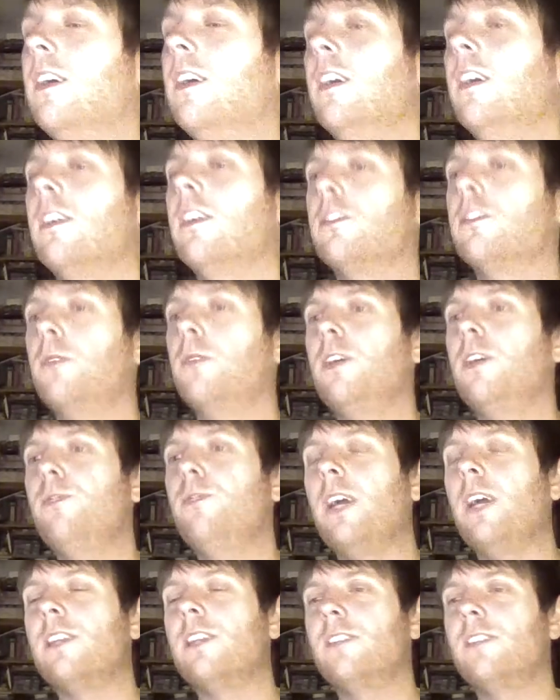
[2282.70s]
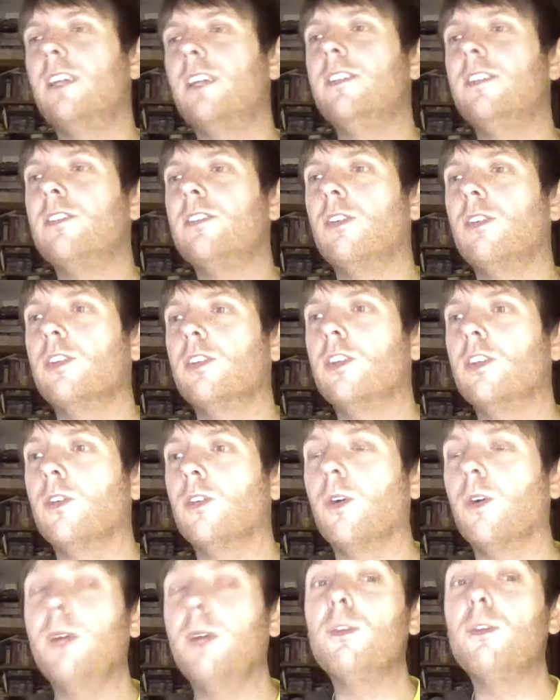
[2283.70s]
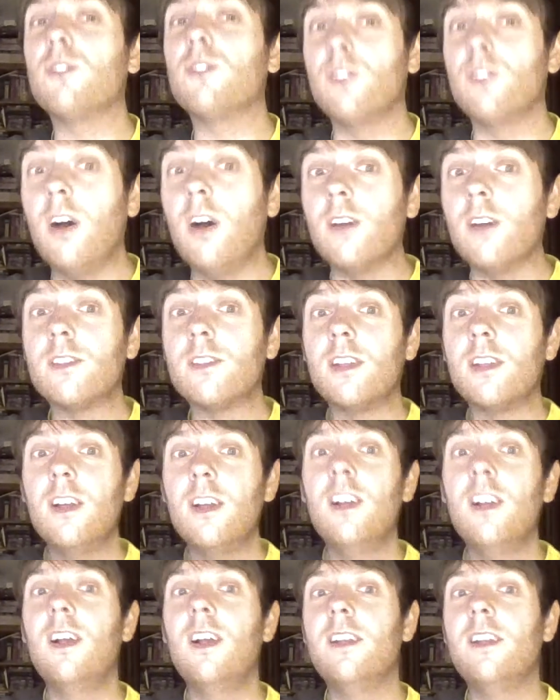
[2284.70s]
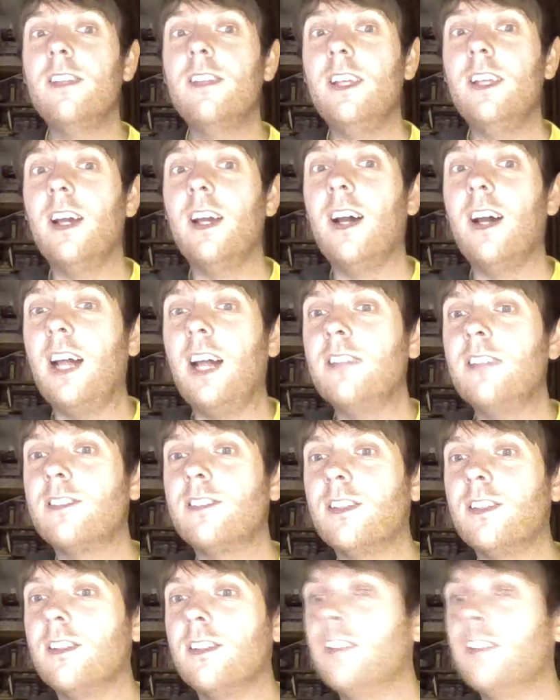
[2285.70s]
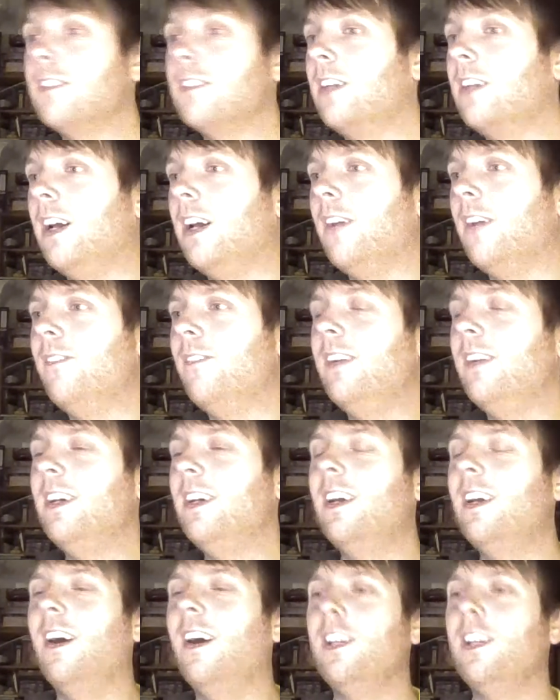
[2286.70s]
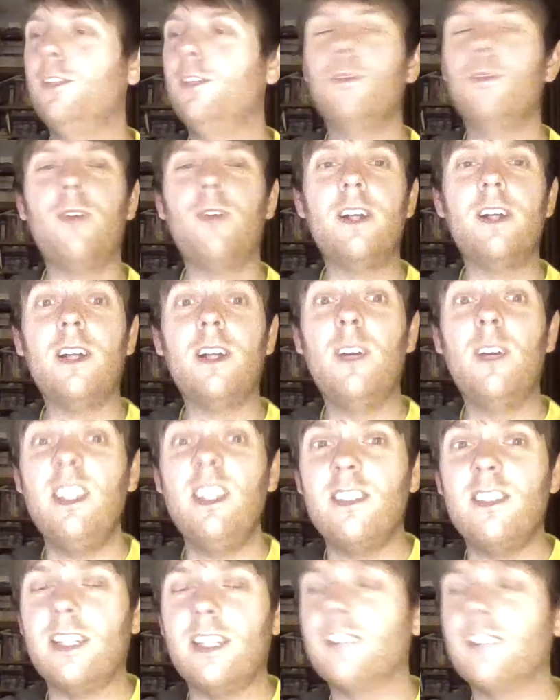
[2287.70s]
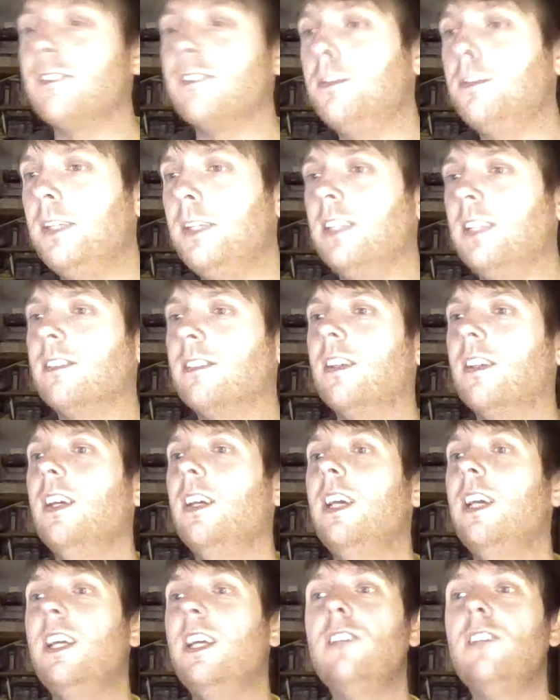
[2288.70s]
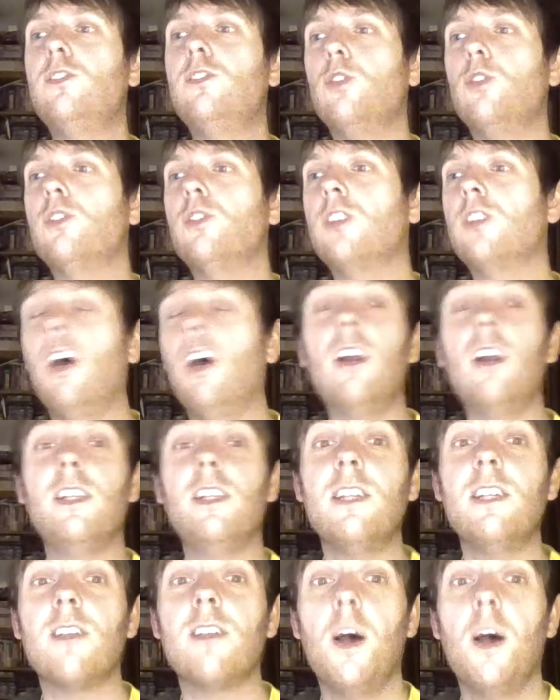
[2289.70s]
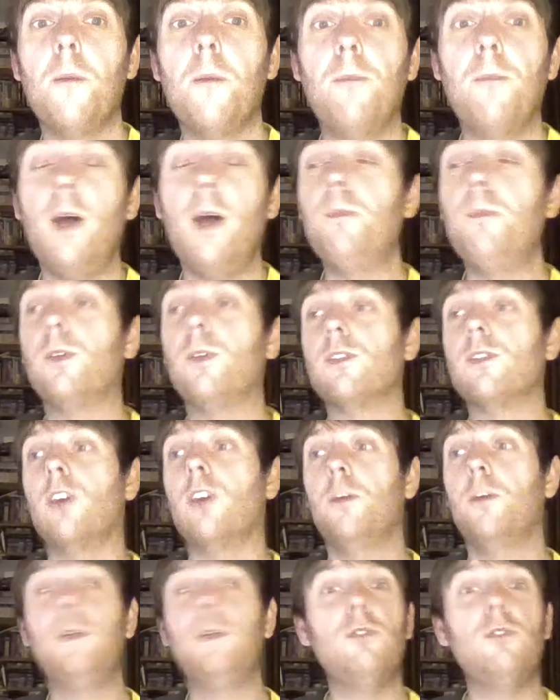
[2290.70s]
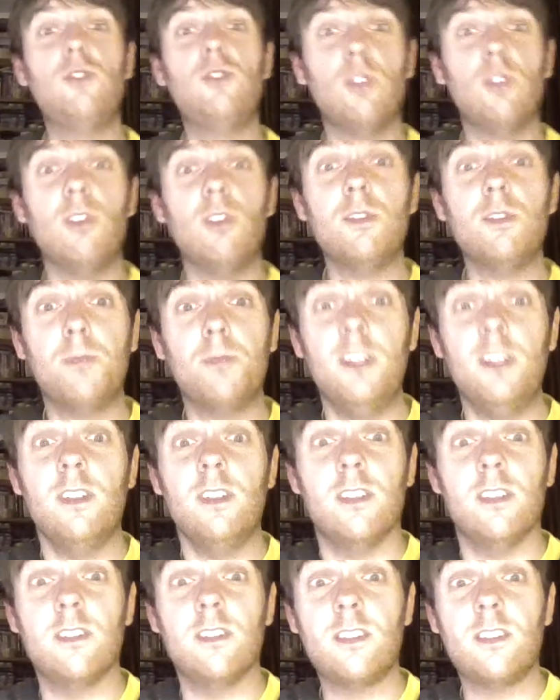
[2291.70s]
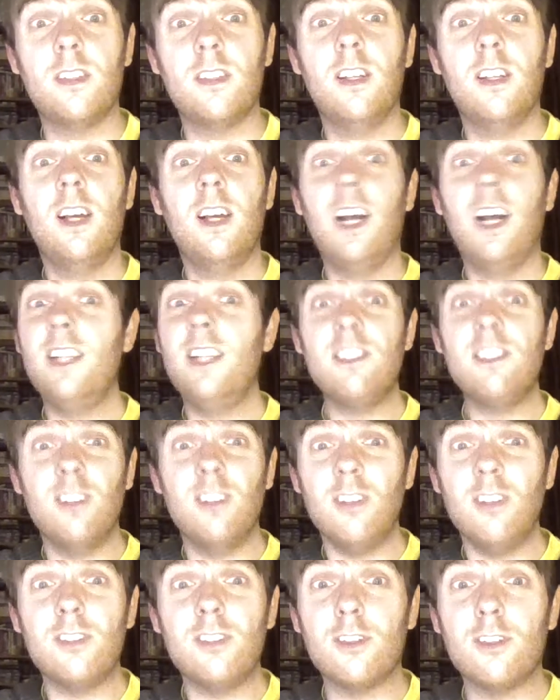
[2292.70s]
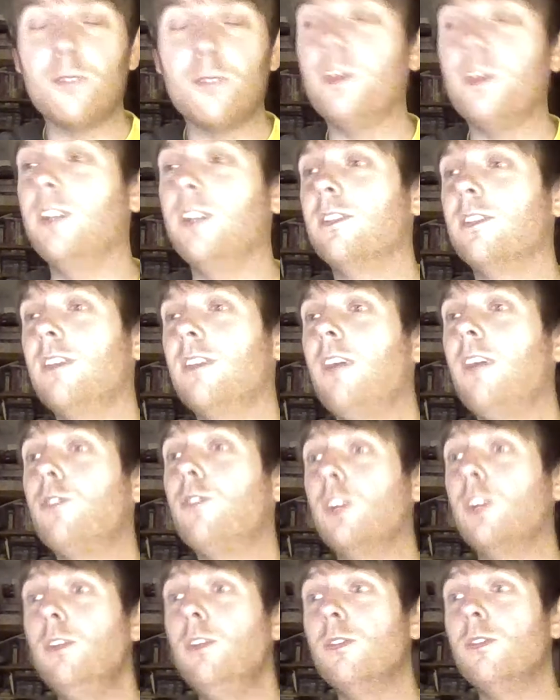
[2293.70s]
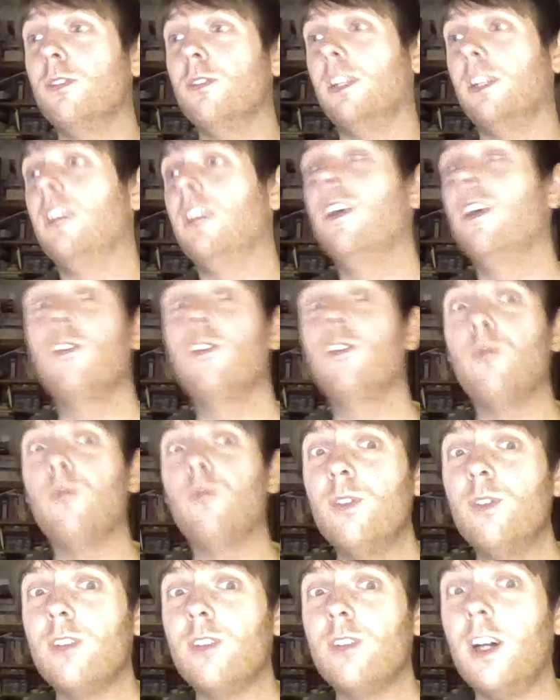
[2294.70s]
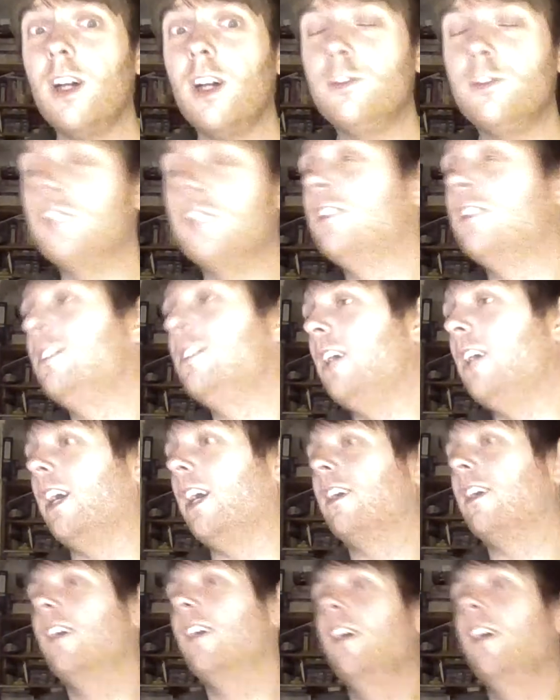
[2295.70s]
because when I fact checked this on Google, it was not the answer that you will find out is the answer in a minute. It is George Carlin. Yes, my book told me it was George Burns, and it's not George Burns. So I've Googled it 4 times just to check.